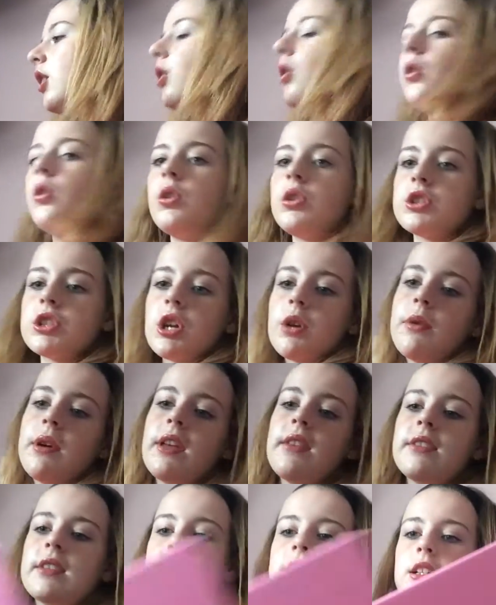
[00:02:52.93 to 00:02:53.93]
also
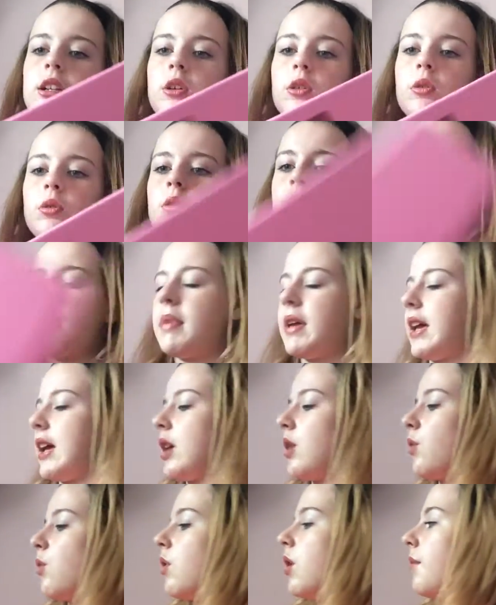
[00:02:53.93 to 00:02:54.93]
in this little
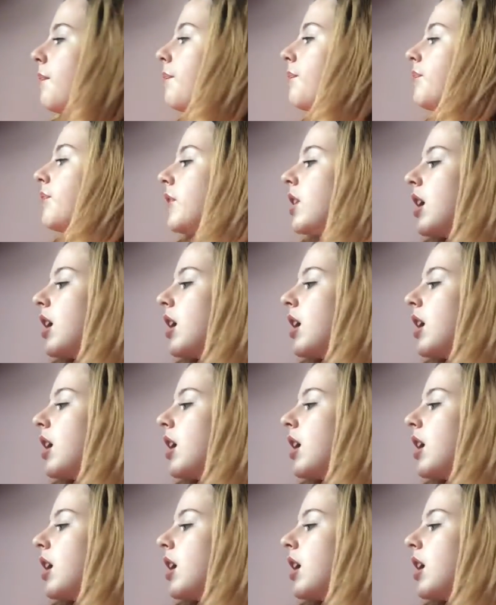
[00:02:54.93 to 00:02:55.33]
pink one,